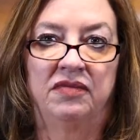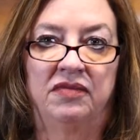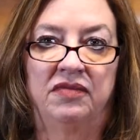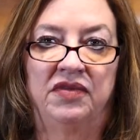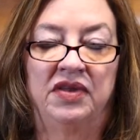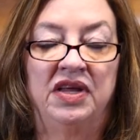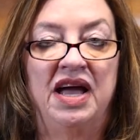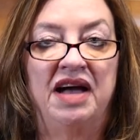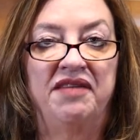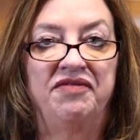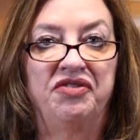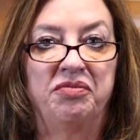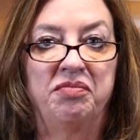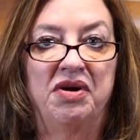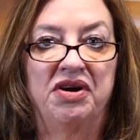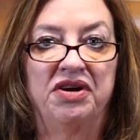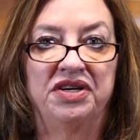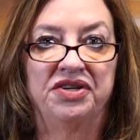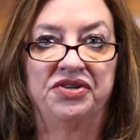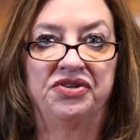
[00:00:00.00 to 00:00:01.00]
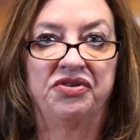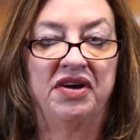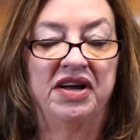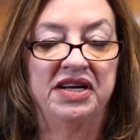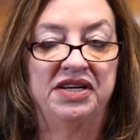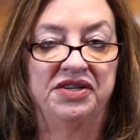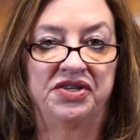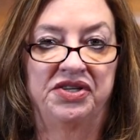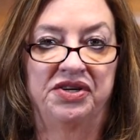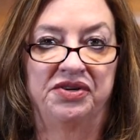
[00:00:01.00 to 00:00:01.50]
The aftermarket trade
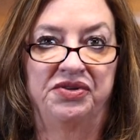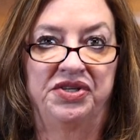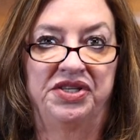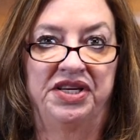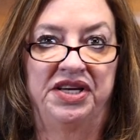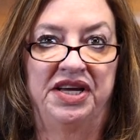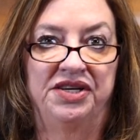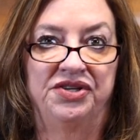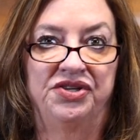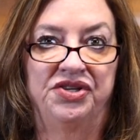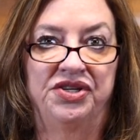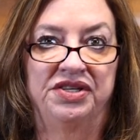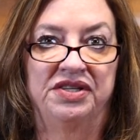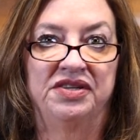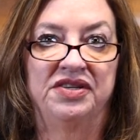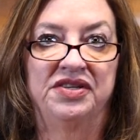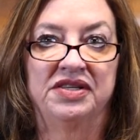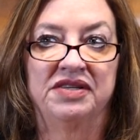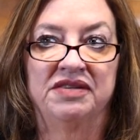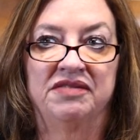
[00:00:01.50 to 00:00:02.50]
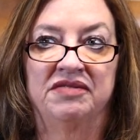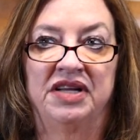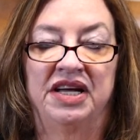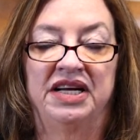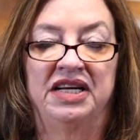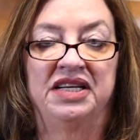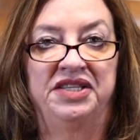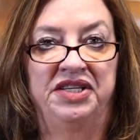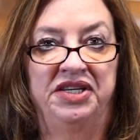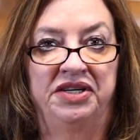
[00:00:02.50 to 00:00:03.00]
associations, like
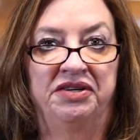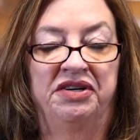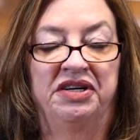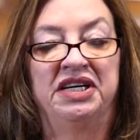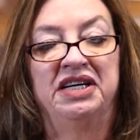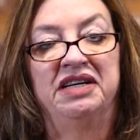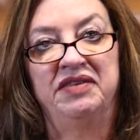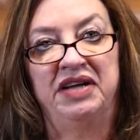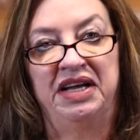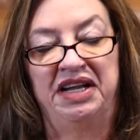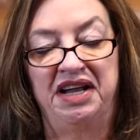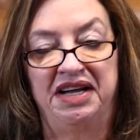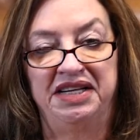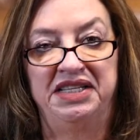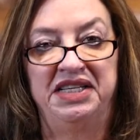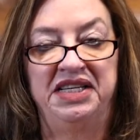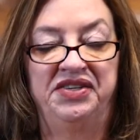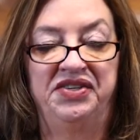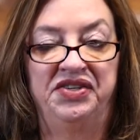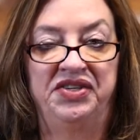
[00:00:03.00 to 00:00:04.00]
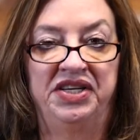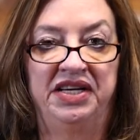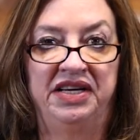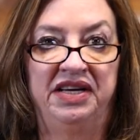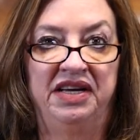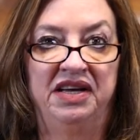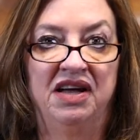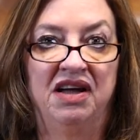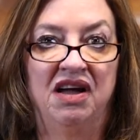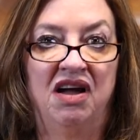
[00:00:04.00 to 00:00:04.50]
Tricia and
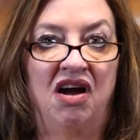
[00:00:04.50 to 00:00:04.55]
ITC,